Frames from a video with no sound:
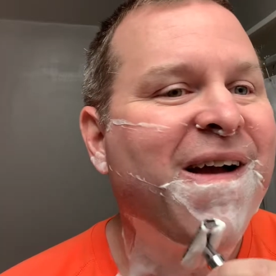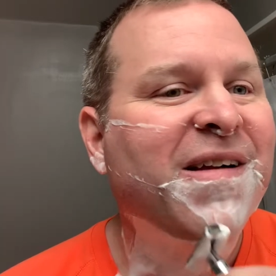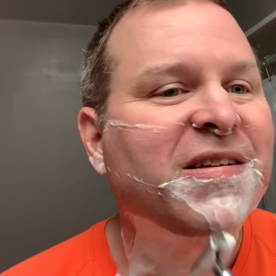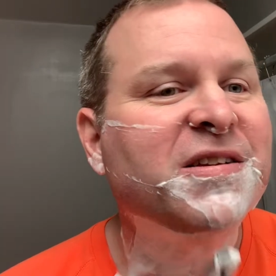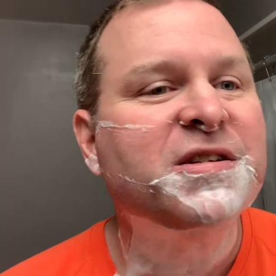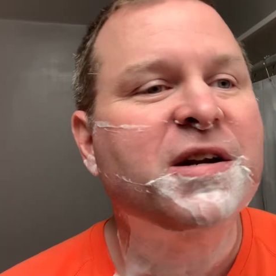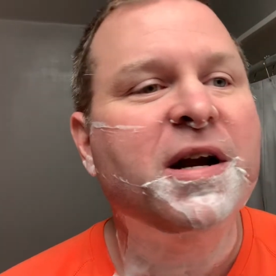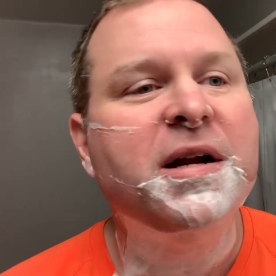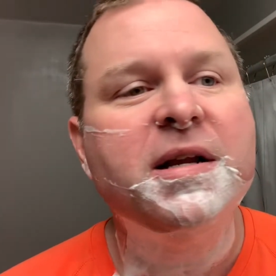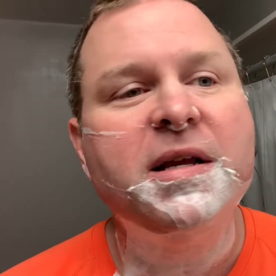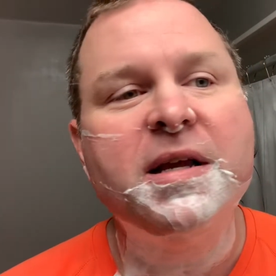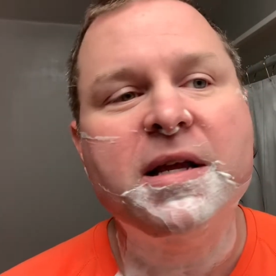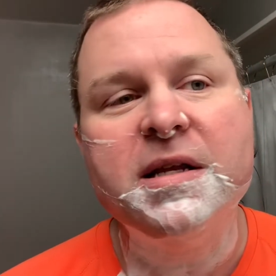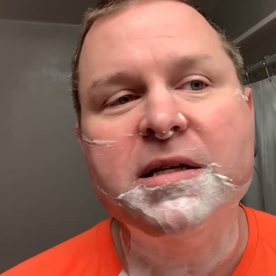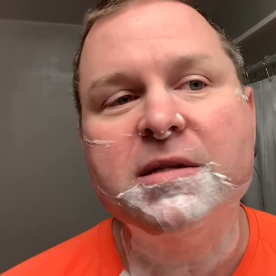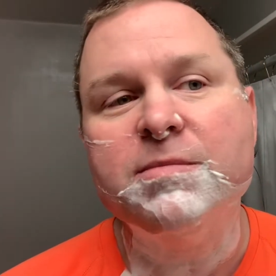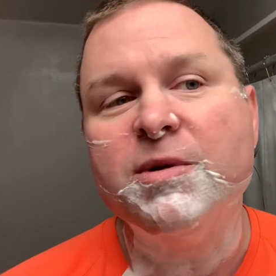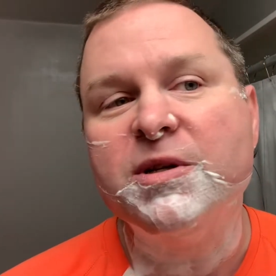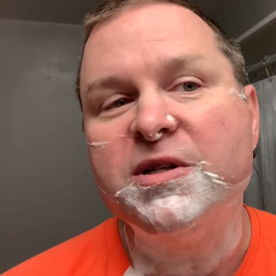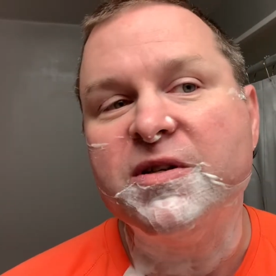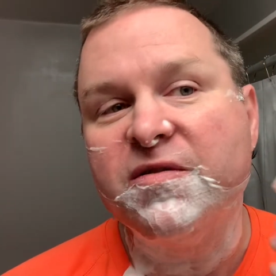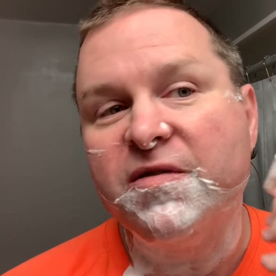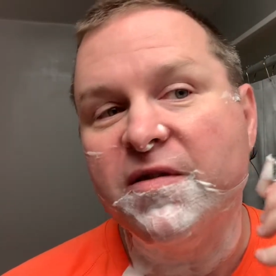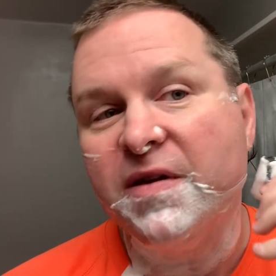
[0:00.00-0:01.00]
Try to get as
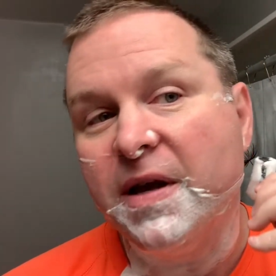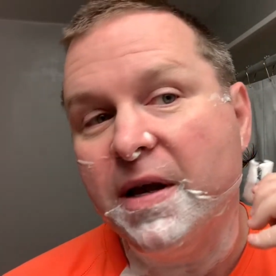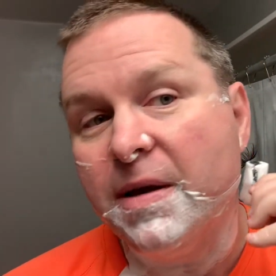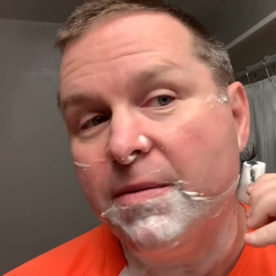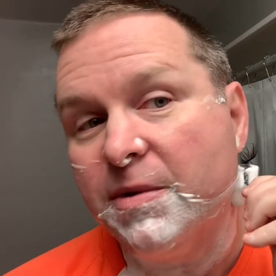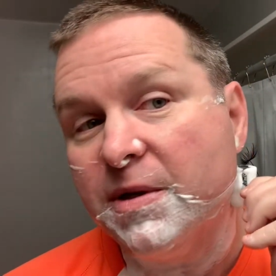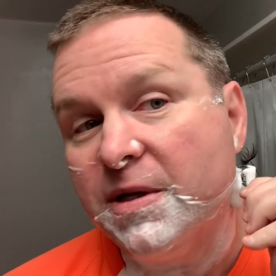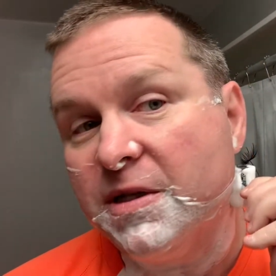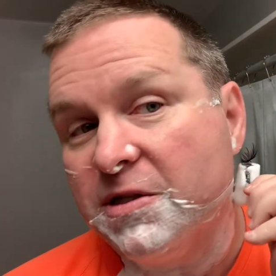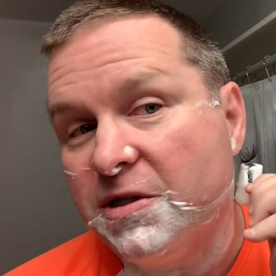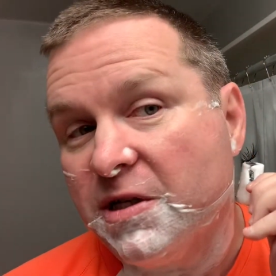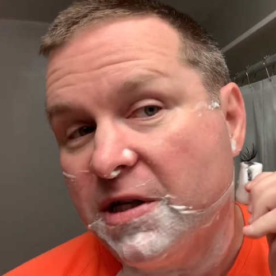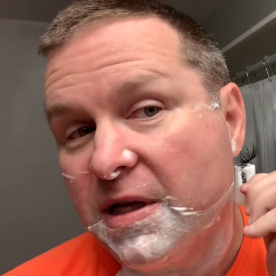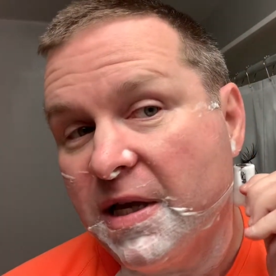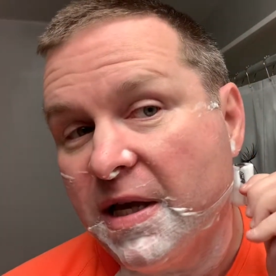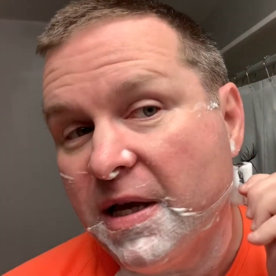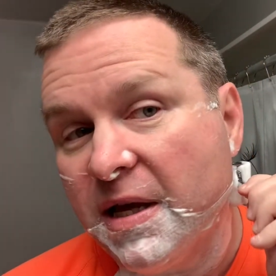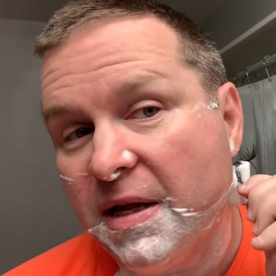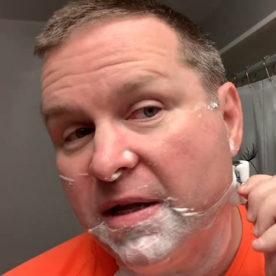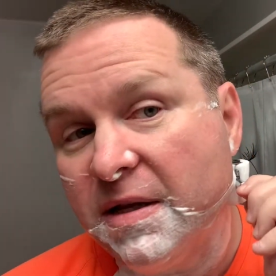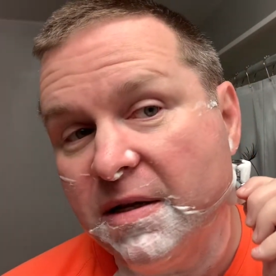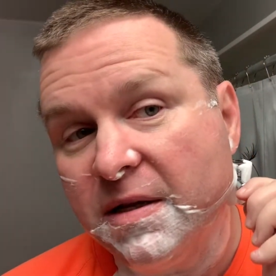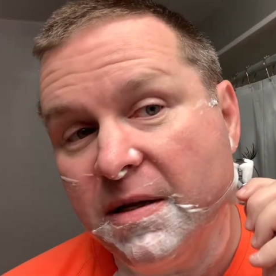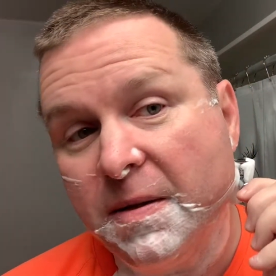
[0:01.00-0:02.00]
much family as you
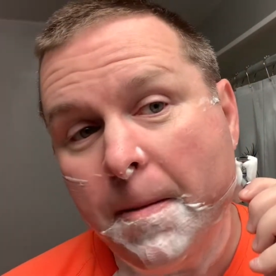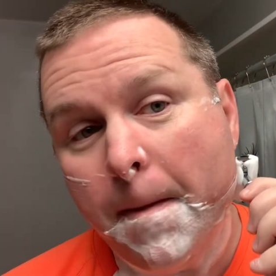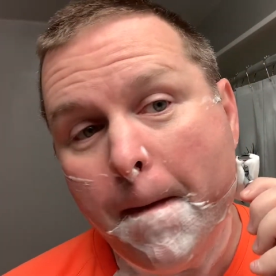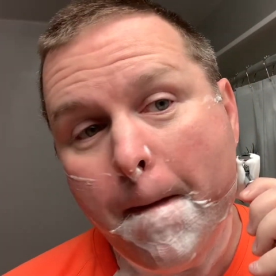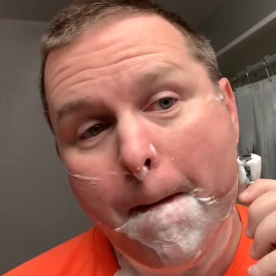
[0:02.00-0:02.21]
can.